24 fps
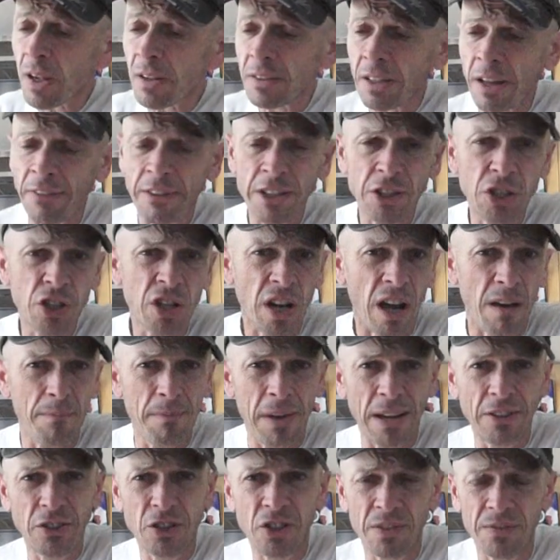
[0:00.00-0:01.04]
Now, this chap
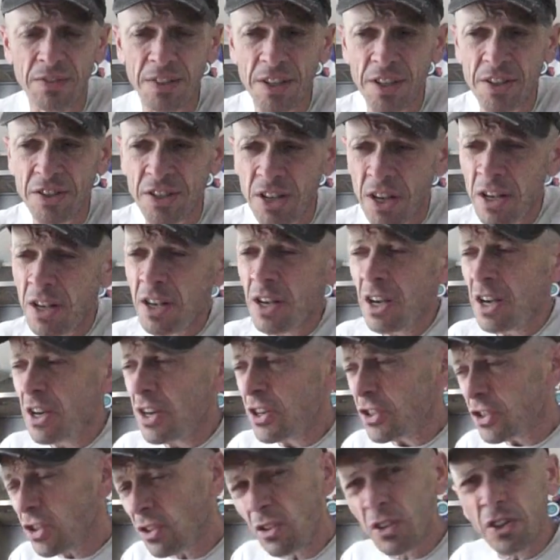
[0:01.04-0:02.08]
mentioned that
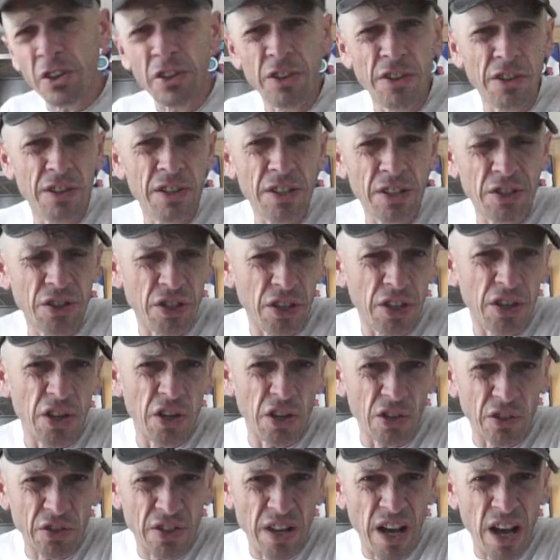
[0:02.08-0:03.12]
so long as the
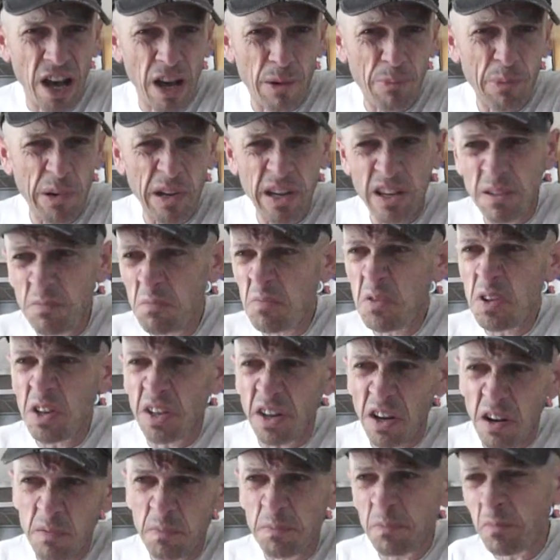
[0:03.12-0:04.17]
girls are happy, you
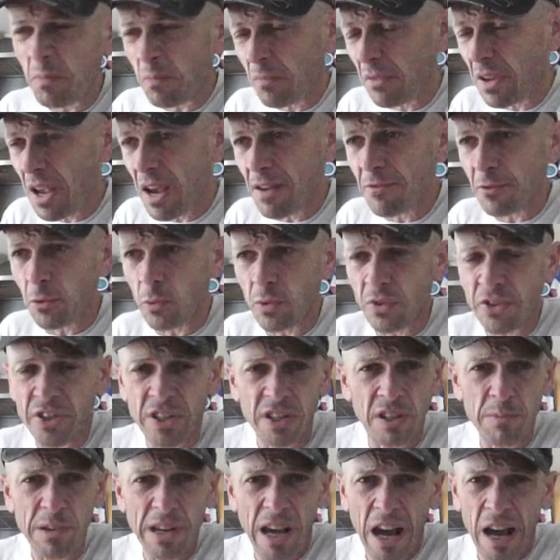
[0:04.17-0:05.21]
know, everyone's
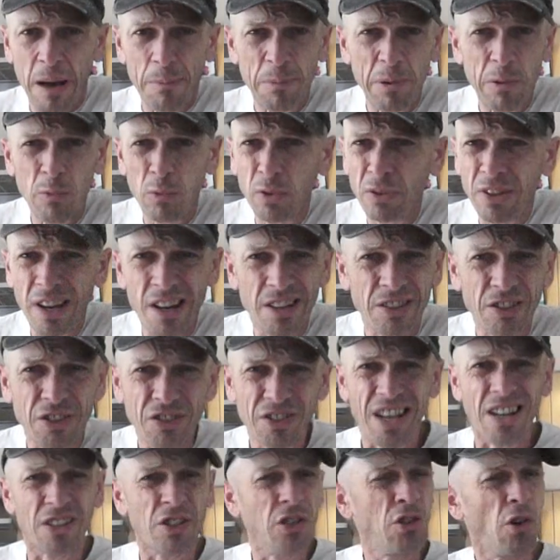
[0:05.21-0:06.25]
going to be happy. Well, that's
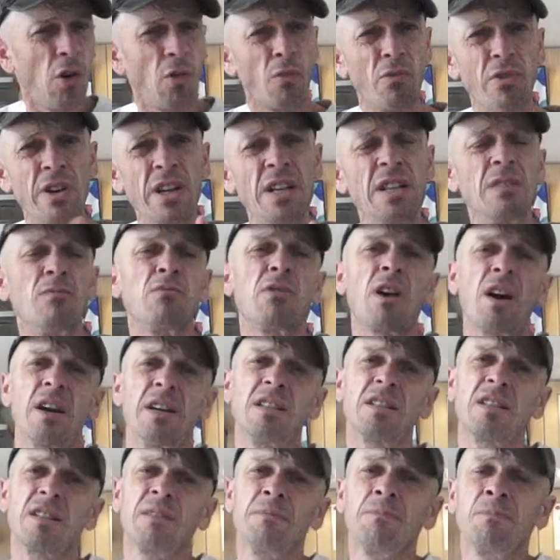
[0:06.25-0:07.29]
that's not really
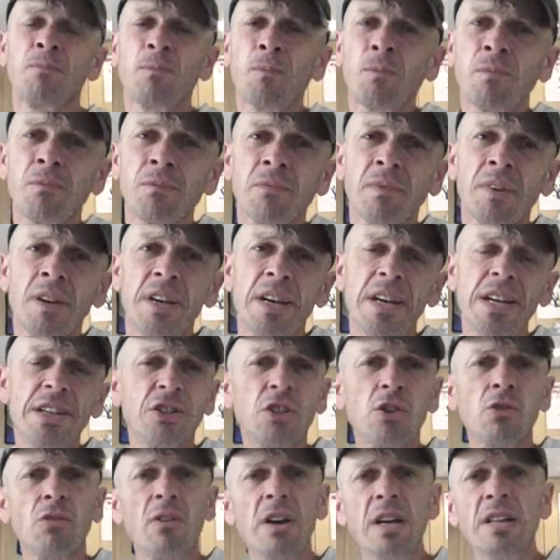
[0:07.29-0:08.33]
right.
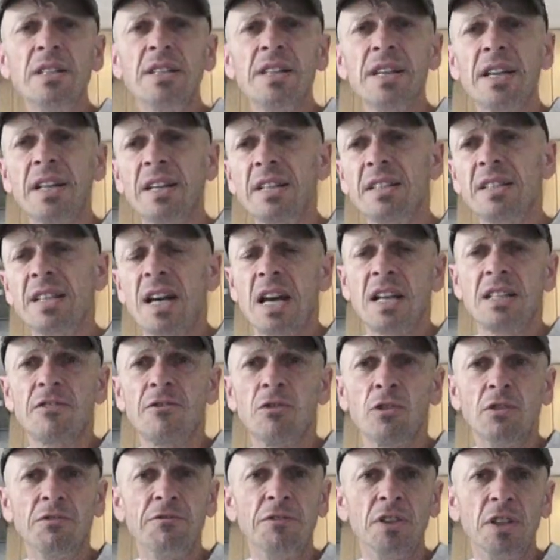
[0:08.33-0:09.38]
It's great to get a dance
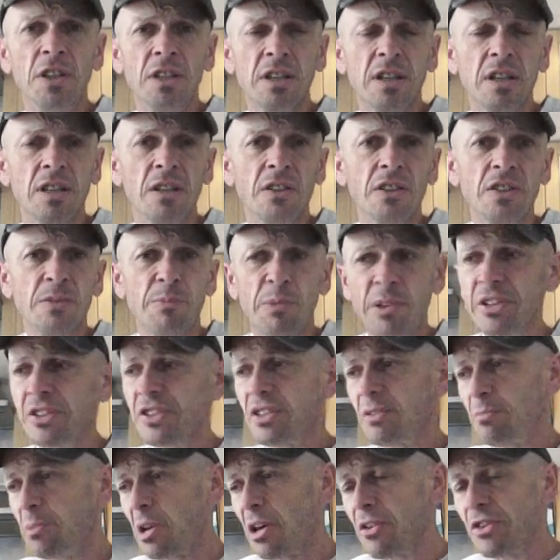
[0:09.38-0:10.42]
floor full of girls because
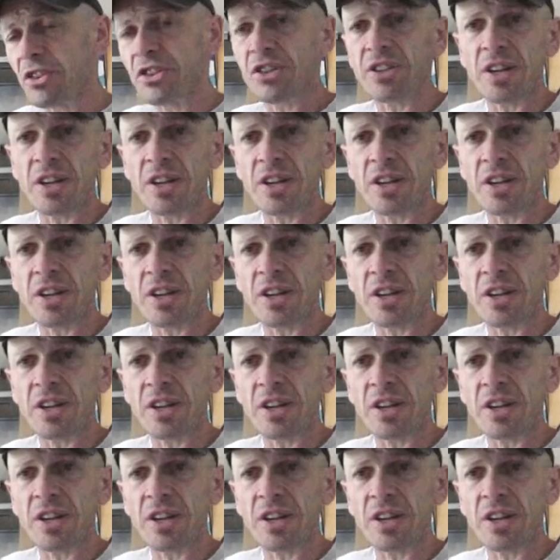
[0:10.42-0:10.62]
the blokes